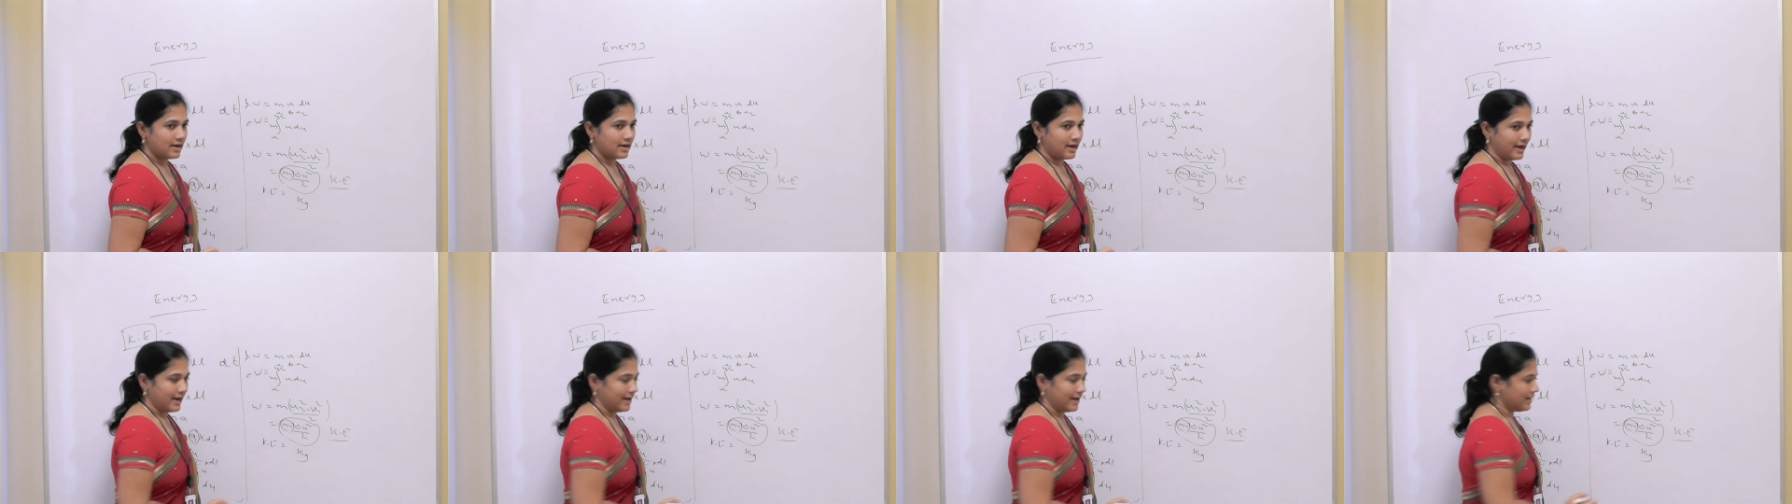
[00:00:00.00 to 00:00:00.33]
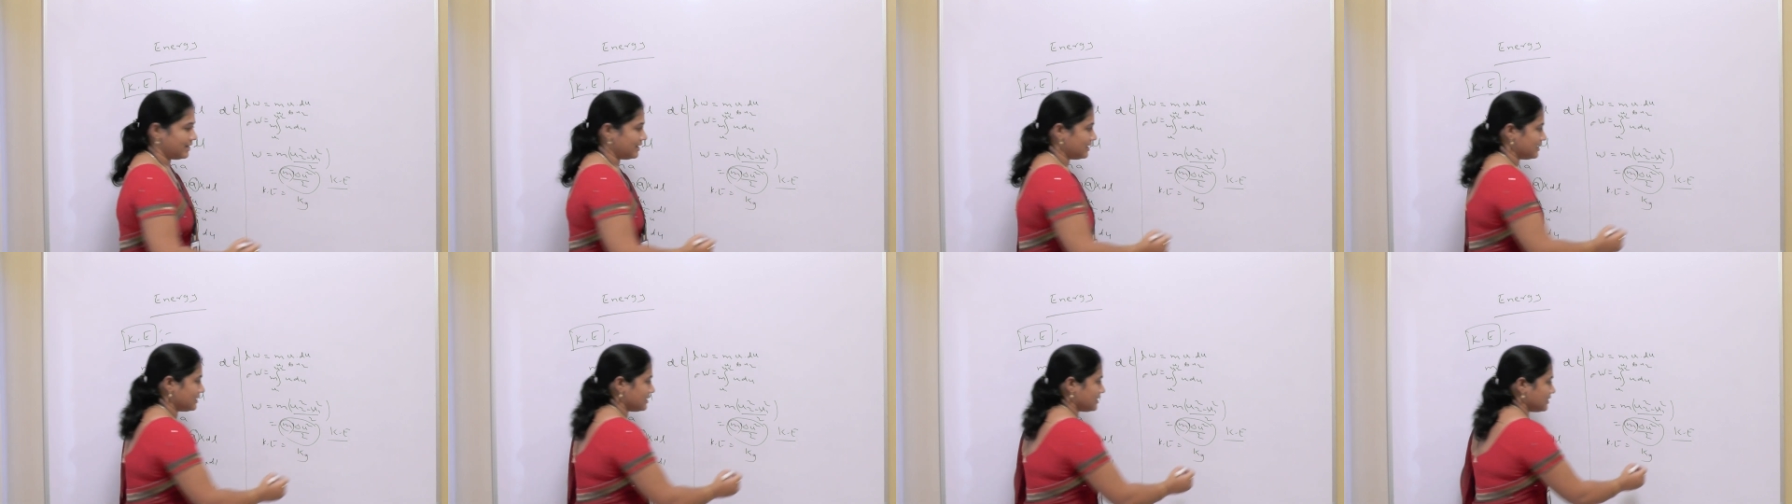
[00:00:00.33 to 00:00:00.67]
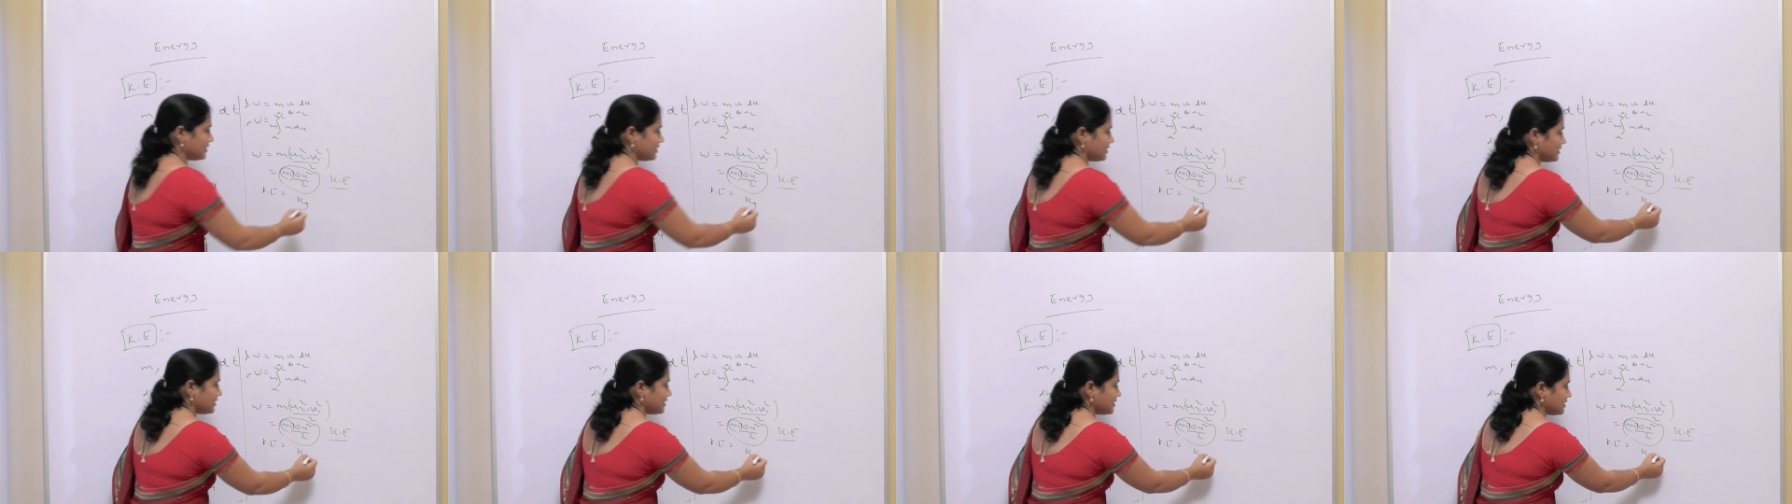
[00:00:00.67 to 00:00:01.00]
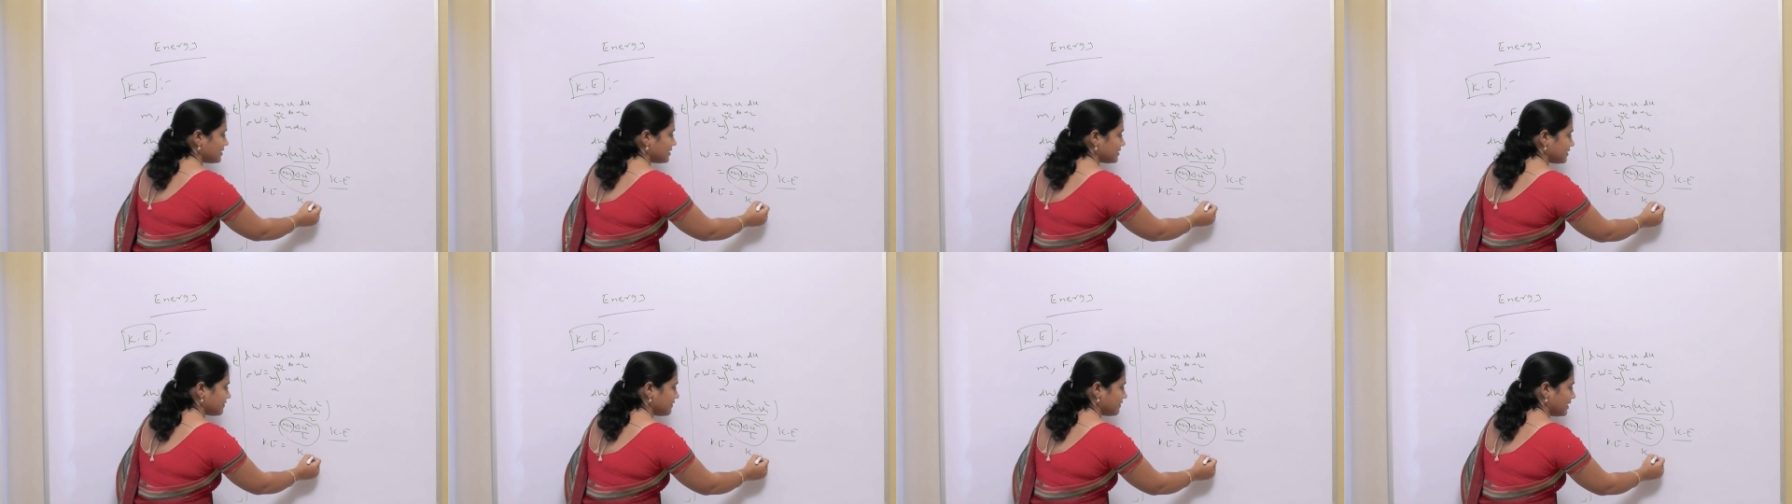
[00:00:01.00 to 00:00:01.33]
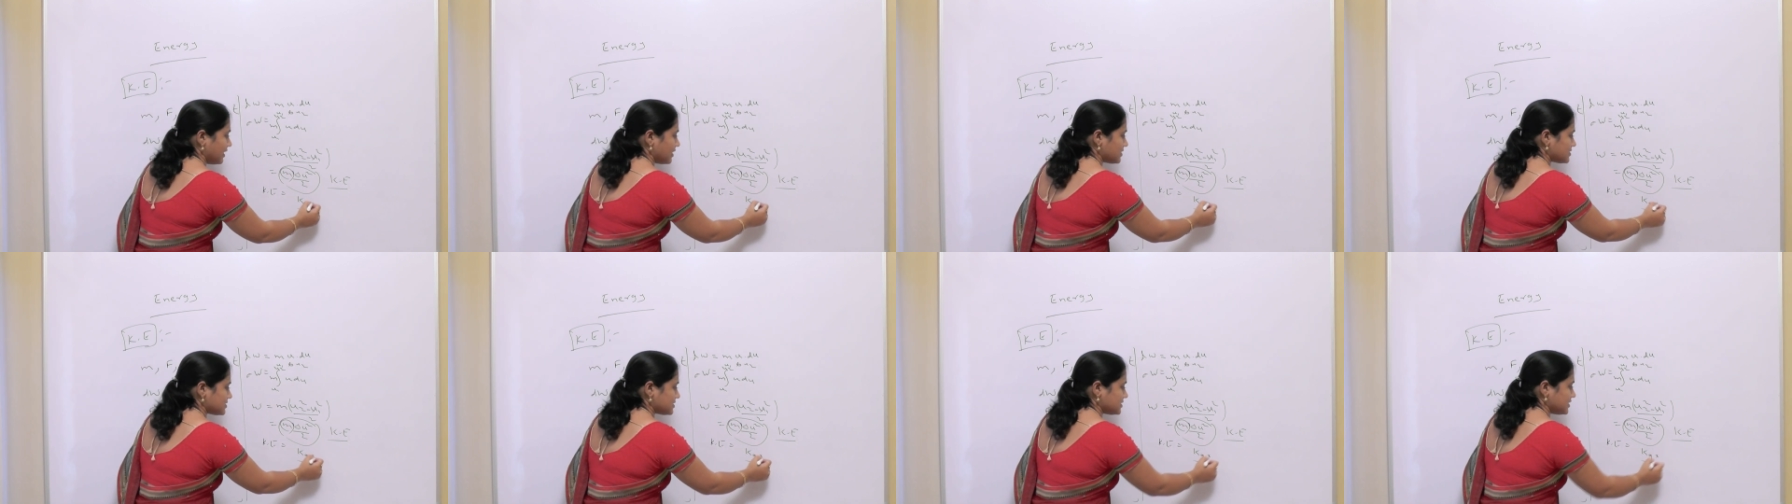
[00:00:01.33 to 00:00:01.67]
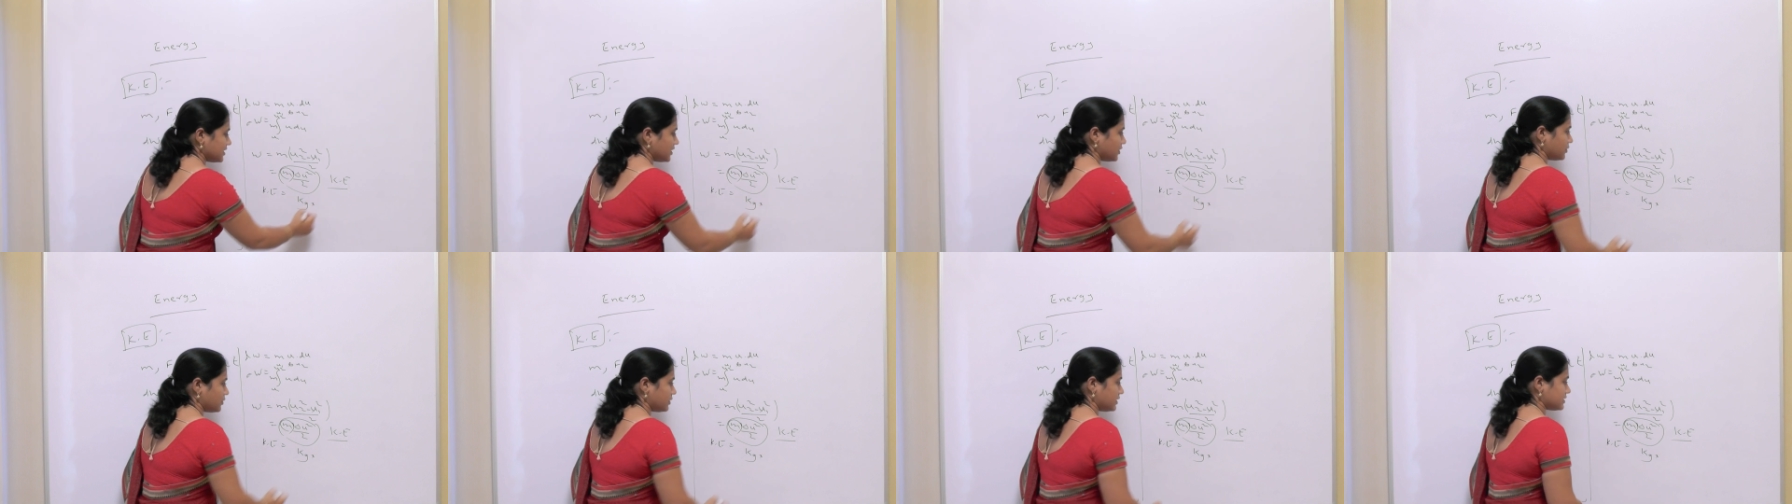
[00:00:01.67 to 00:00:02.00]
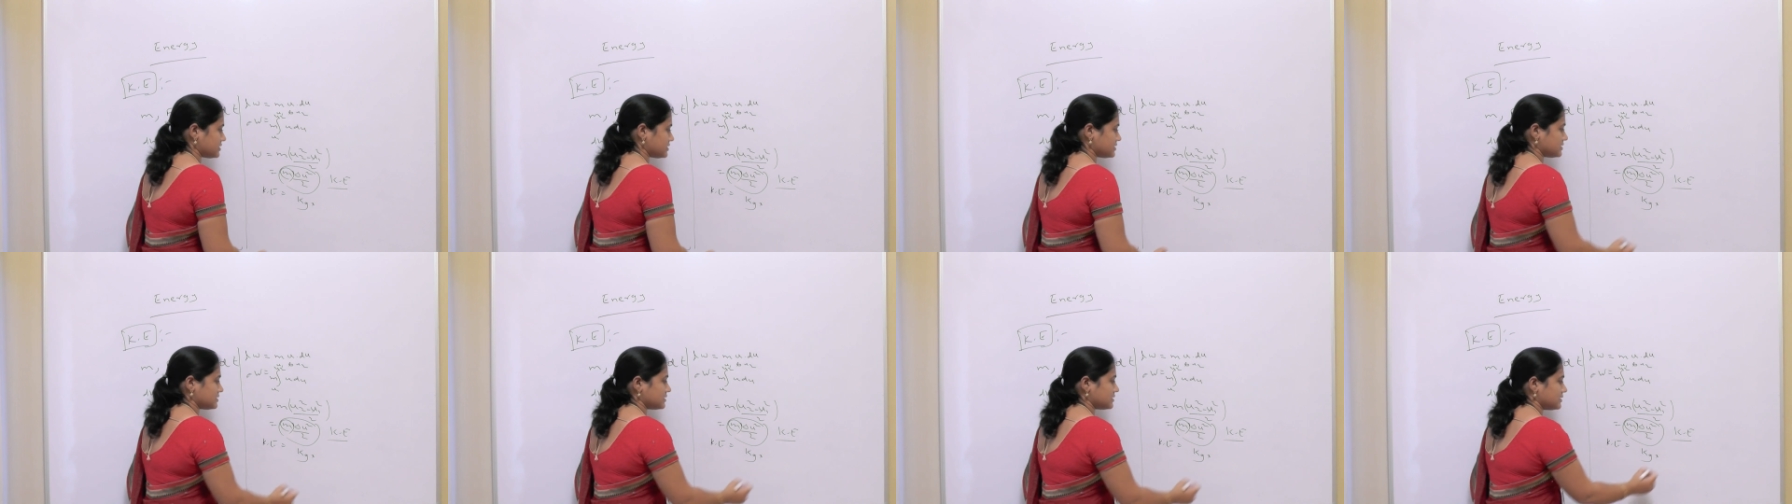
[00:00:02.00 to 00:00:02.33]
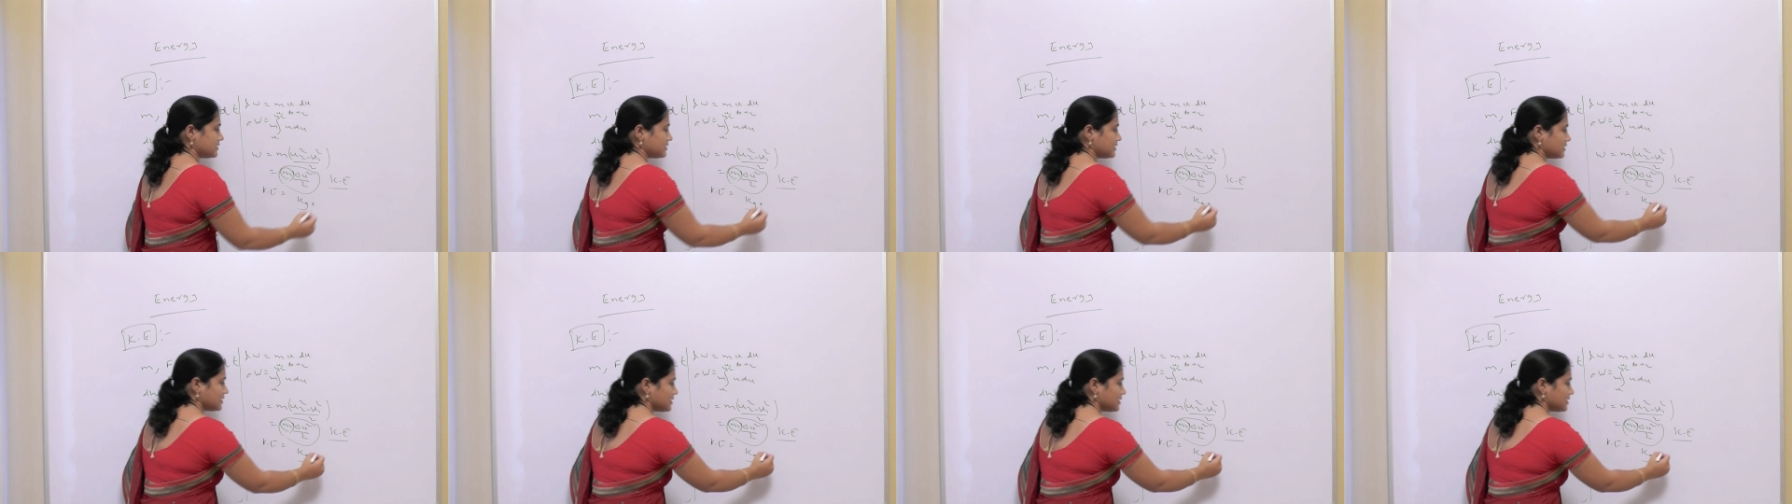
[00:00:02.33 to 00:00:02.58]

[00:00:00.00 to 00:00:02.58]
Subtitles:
and the velocity units